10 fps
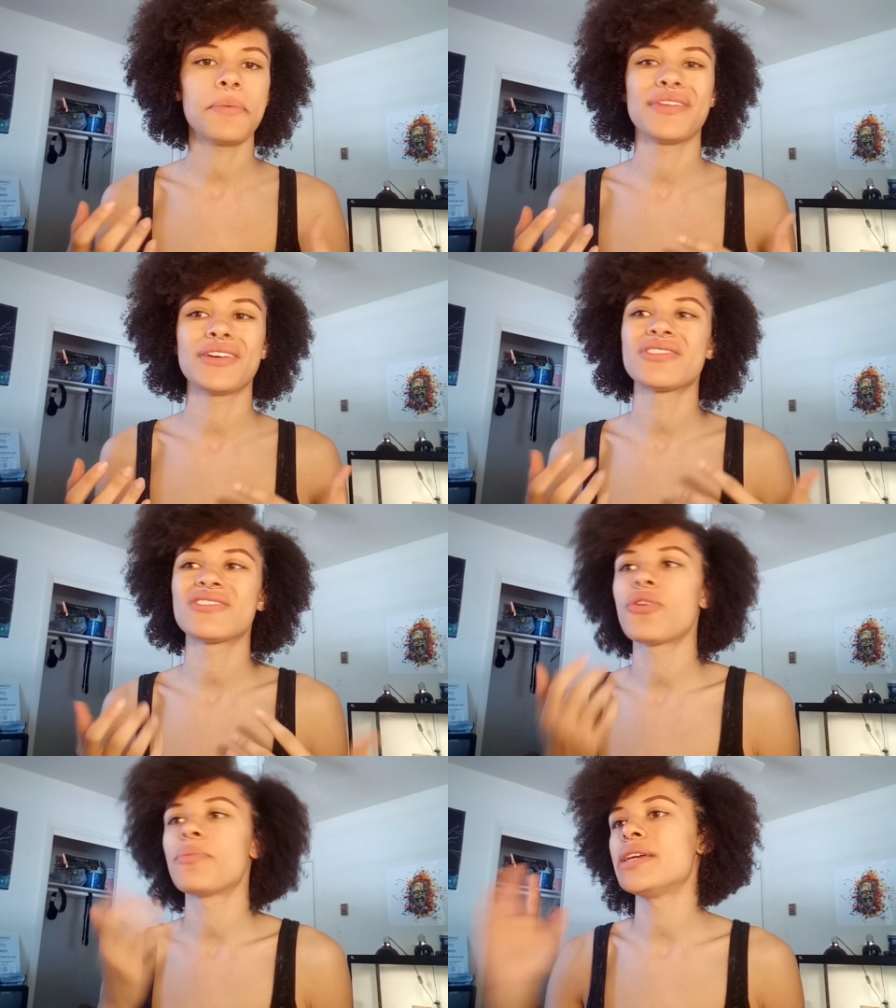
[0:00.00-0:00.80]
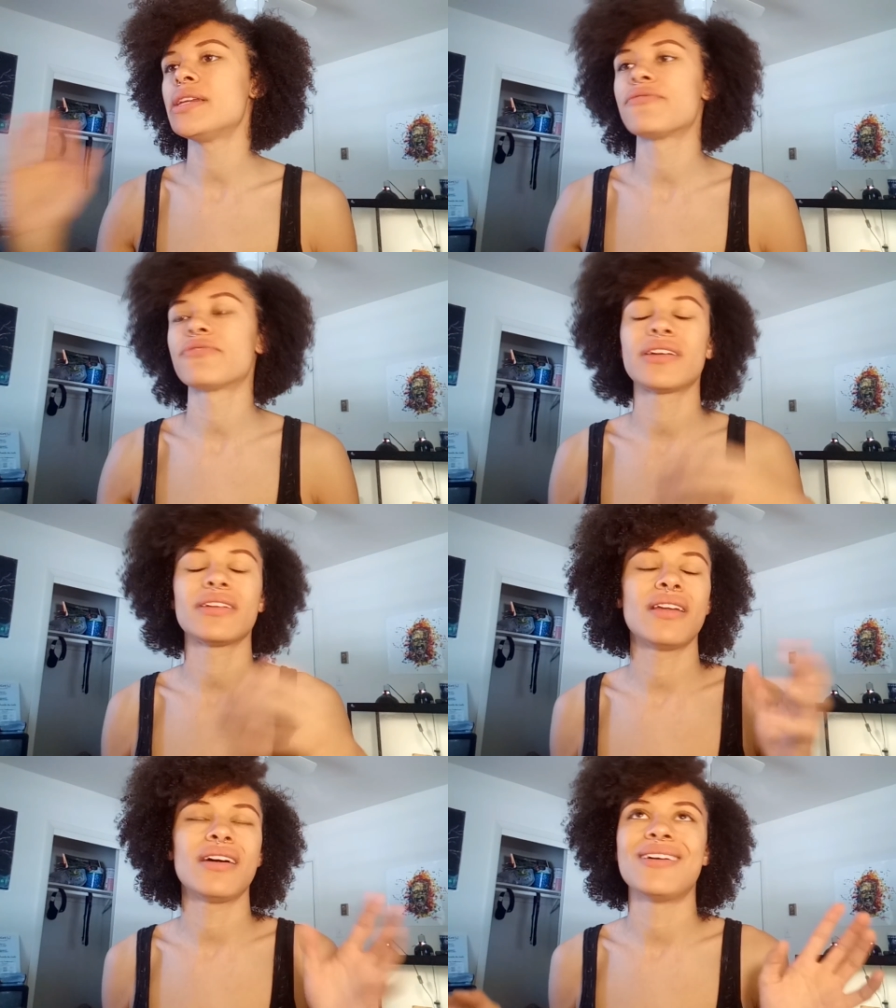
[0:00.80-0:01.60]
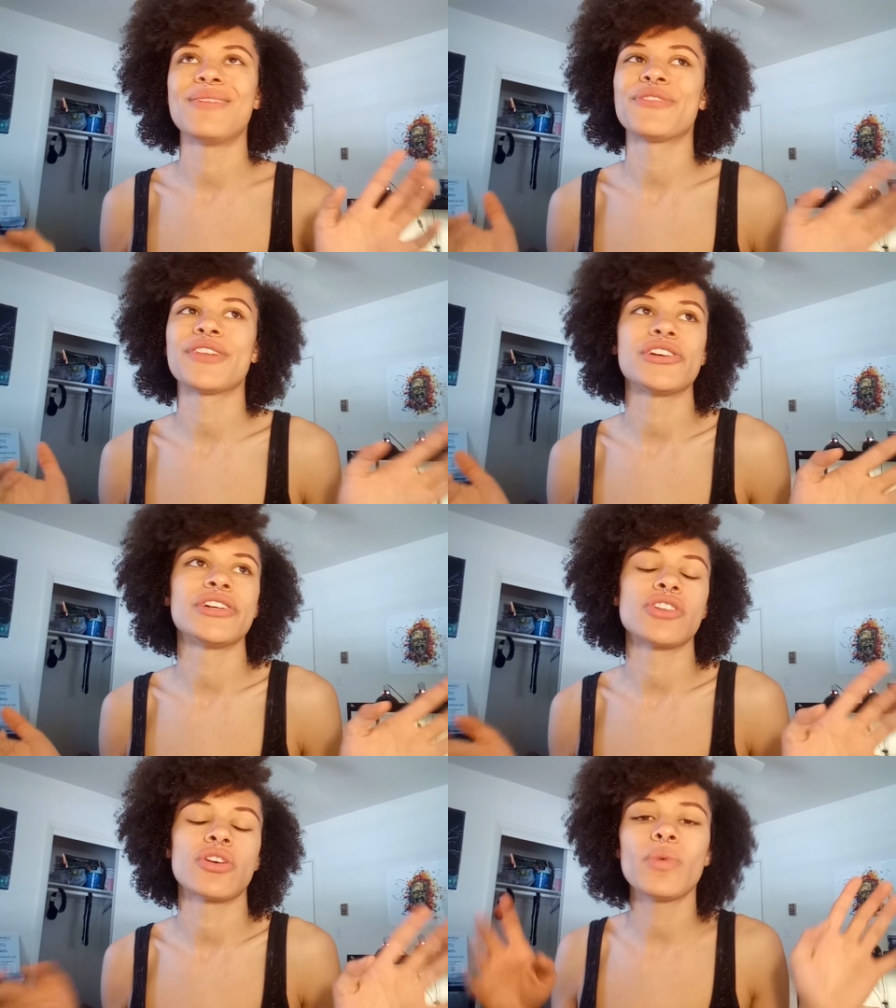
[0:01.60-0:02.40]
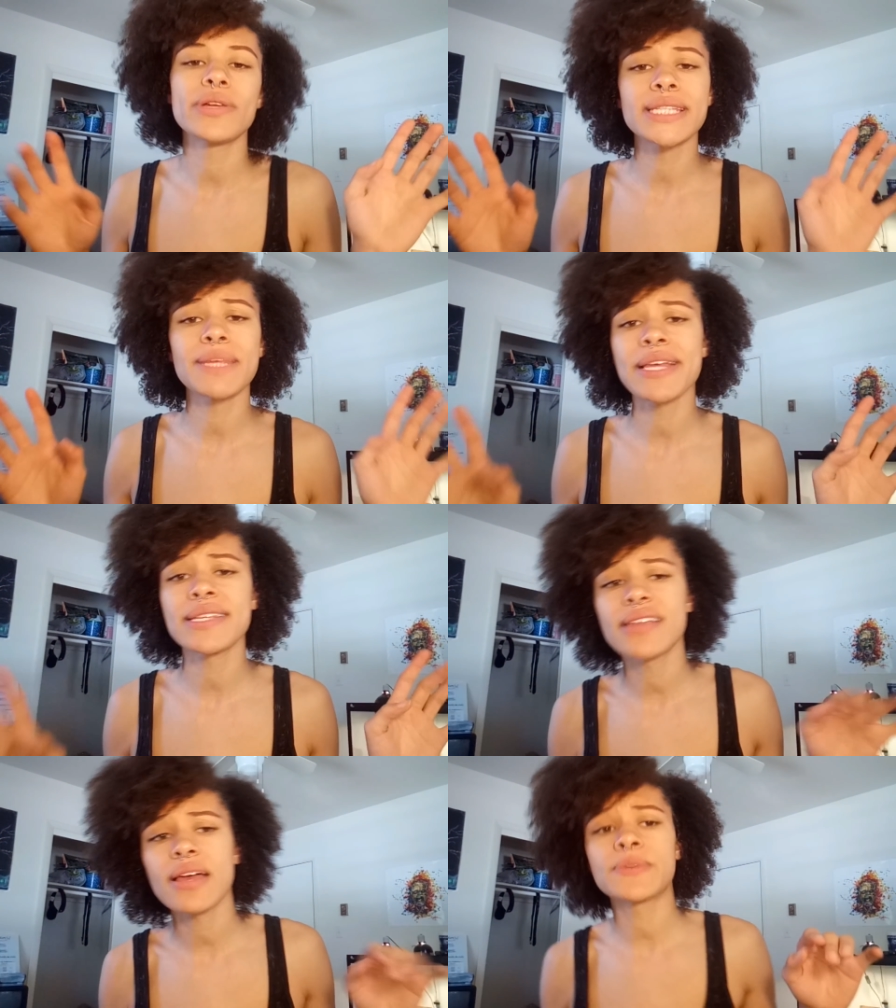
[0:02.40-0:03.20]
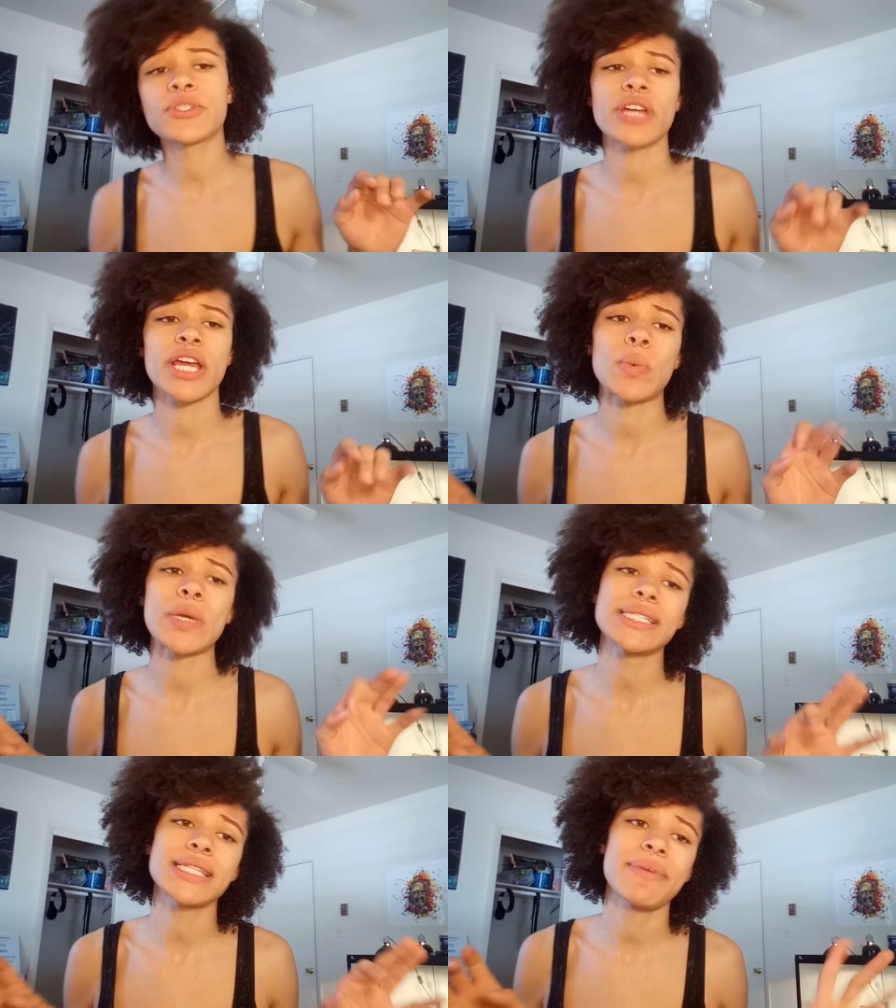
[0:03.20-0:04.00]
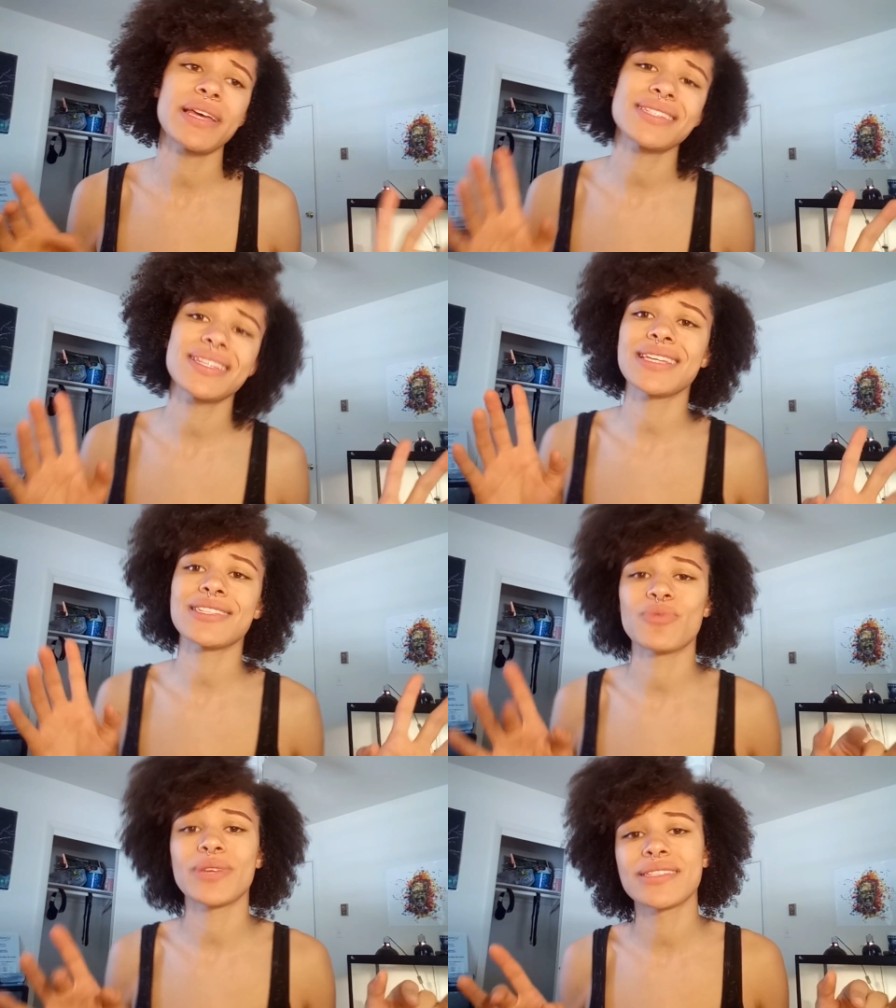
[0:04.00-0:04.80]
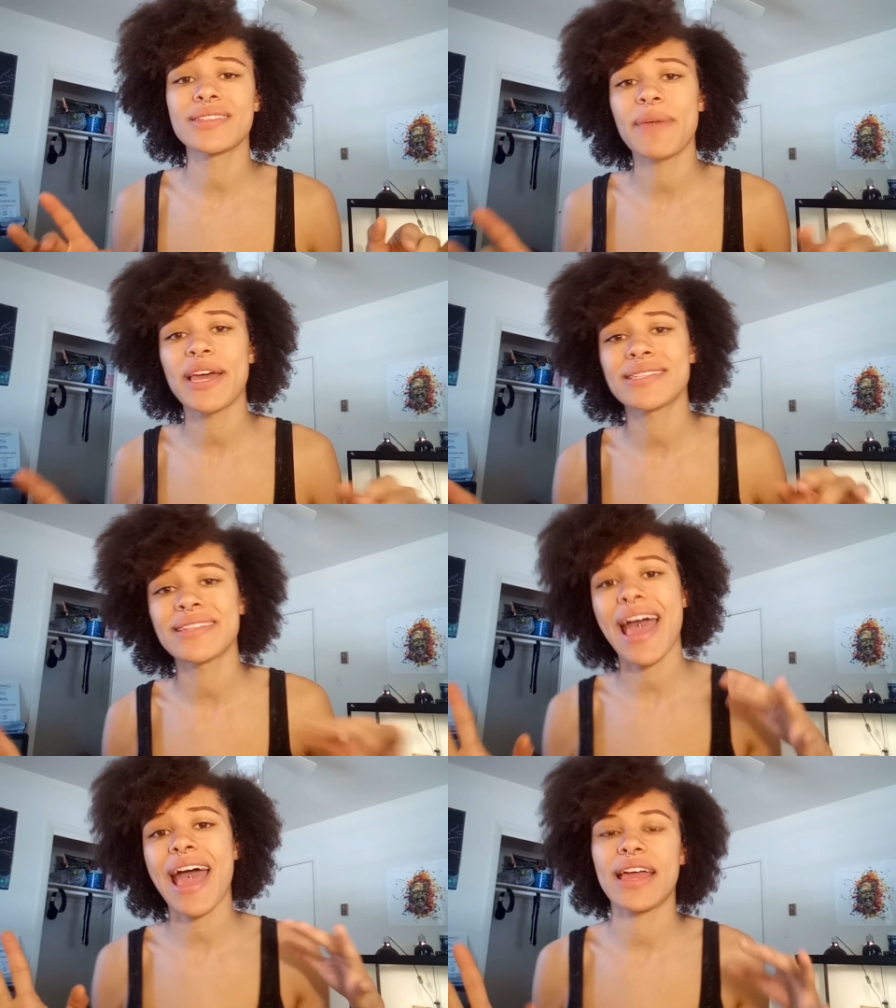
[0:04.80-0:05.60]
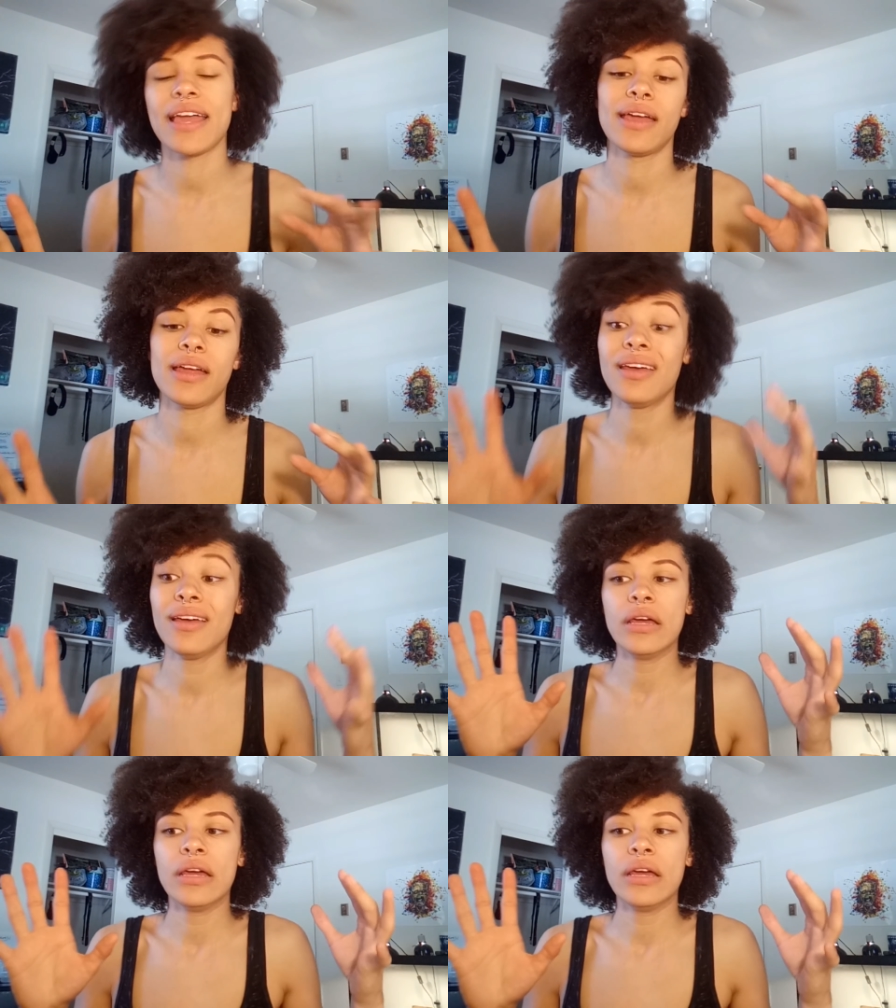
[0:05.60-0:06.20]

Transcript: There's so many different um, theories on what's the best substrate, what's the best this, what's the best that, and